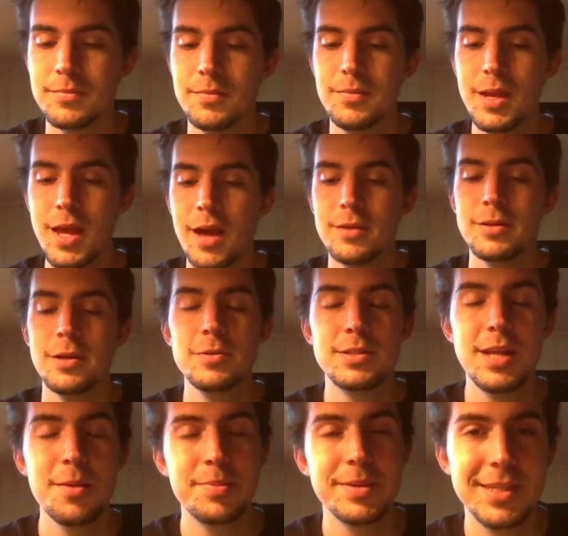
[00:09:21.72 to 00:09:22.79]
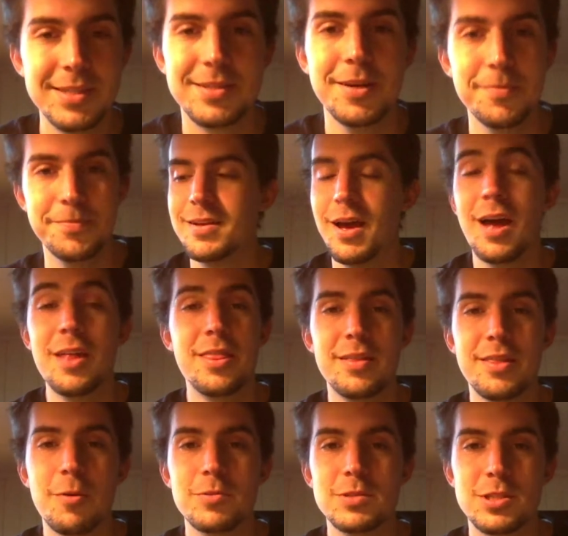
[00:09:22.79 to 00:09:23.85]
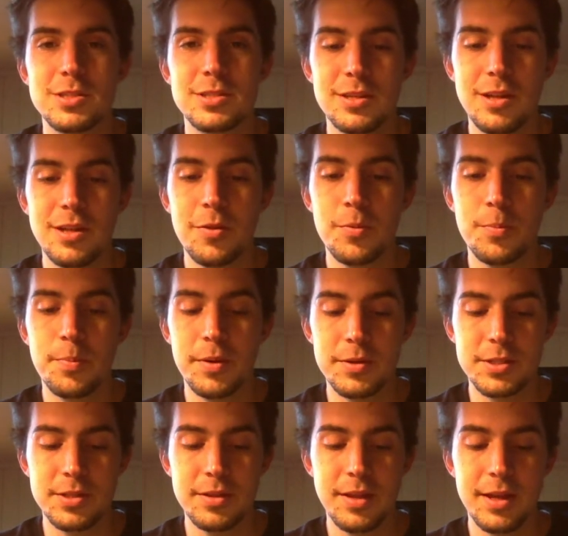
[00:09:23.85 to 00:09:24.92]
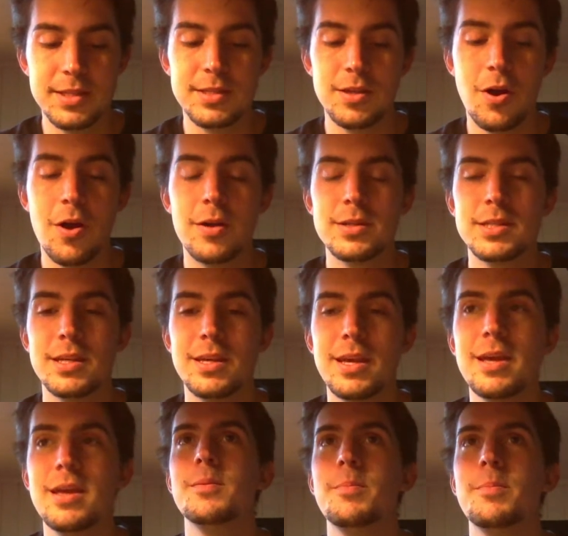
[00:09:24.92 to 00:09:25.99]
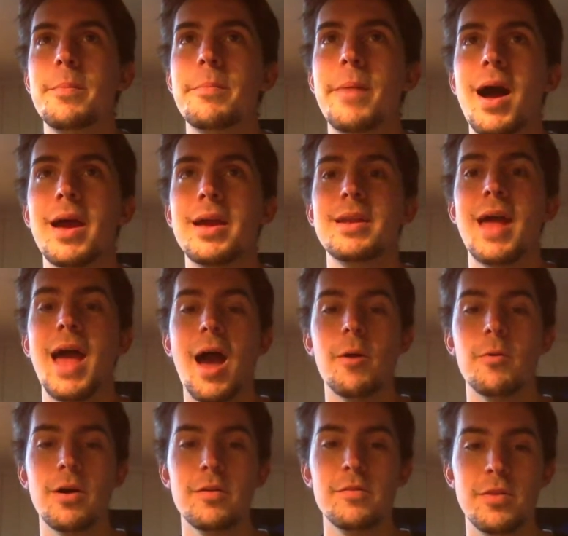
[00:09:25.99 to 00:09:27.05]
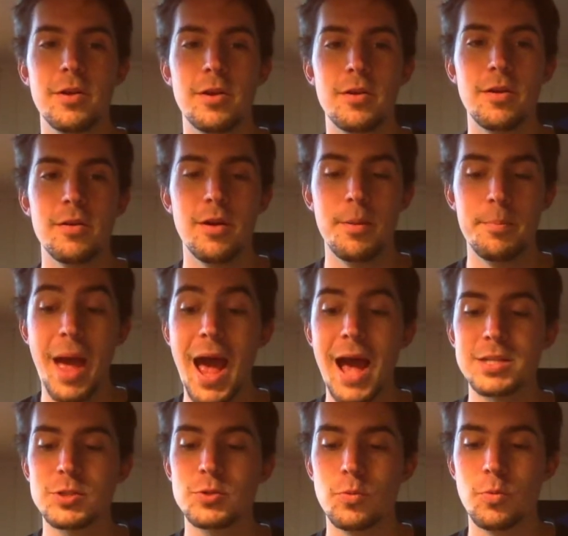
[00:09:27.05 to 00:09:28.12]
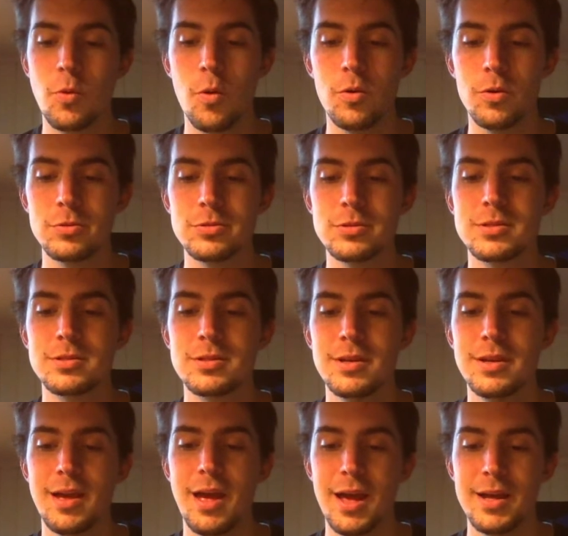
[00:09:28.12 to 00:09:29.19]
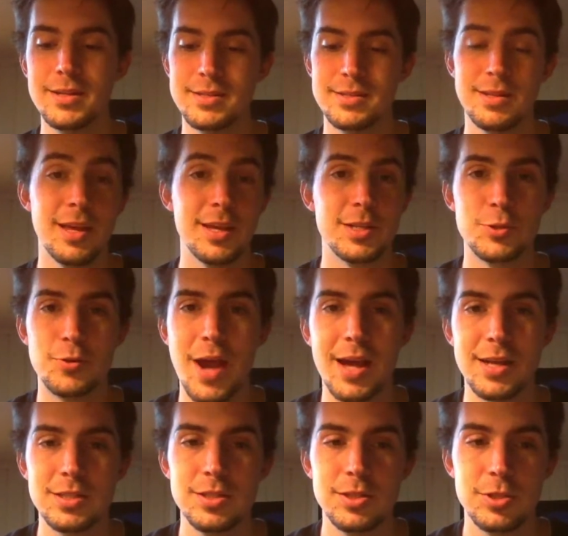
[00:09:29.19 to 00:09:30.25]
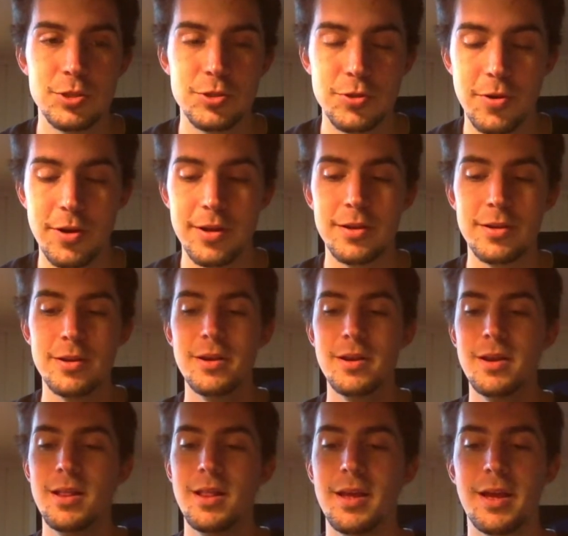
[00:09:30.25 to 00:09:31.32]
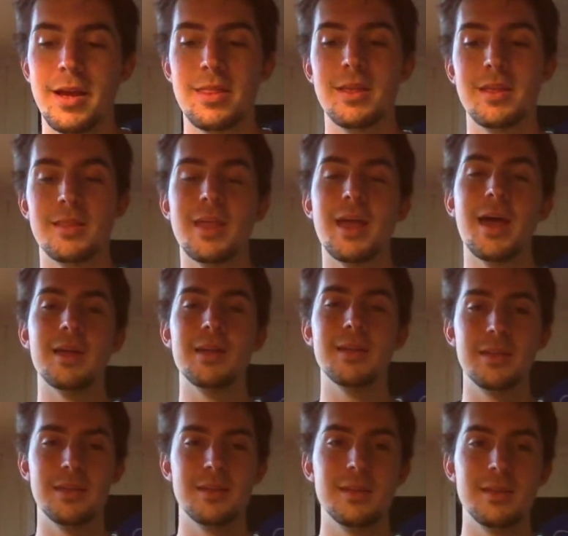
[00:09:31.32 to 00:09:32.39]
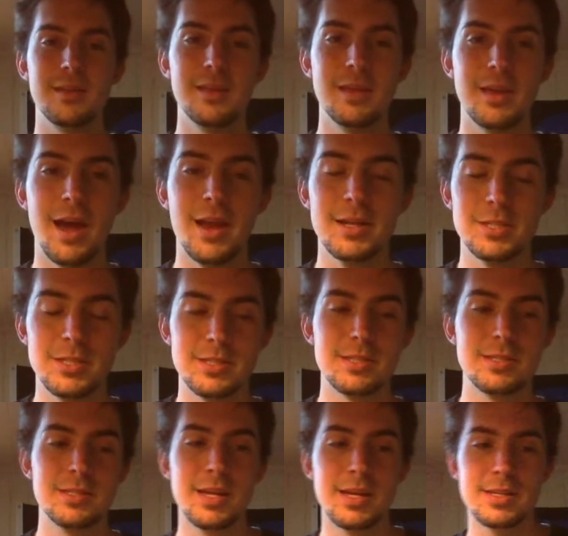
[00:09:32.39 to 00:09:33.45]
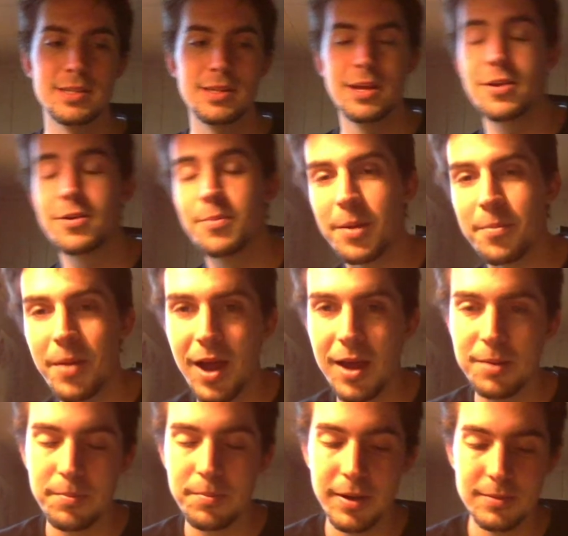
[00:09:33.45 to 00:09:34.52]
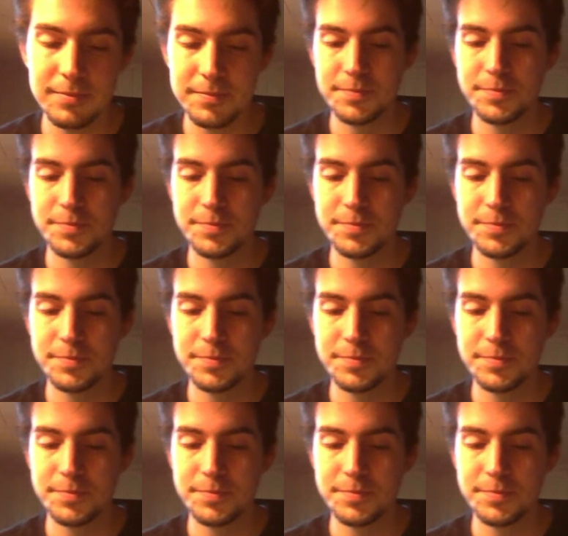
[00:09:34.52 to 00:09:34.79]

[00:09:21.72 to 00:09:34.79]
yeah, it was Dave Bautista. I think that was just another person that's hard to get my mind out of their past roles as like Drax the Destroyer. Like, I think that he kind of just sticks there in my mind, but